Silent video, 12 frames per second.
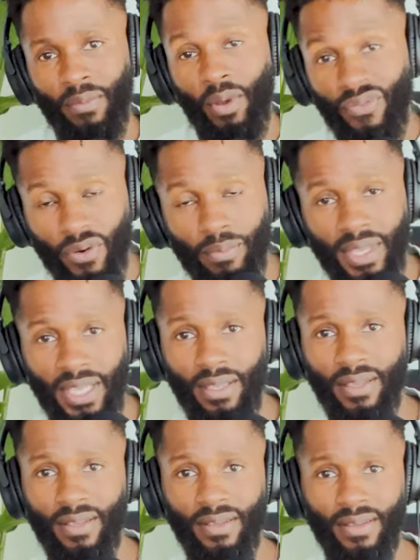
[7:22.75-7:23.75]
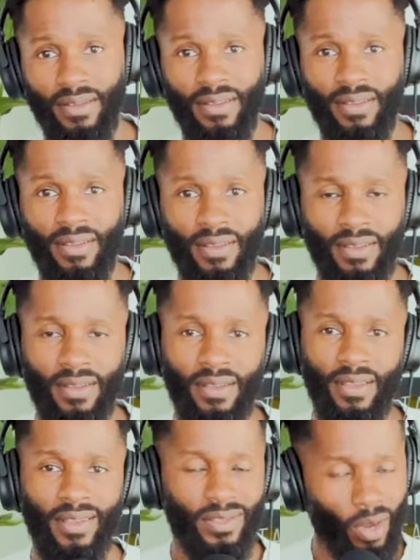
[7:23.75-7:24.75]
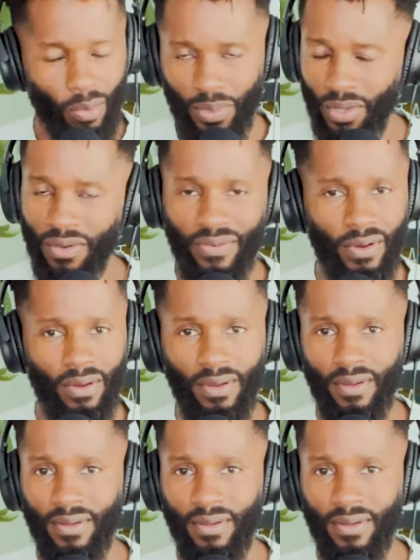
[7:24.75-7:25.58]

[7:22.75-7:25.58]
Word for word: But for me, it's all beautiful.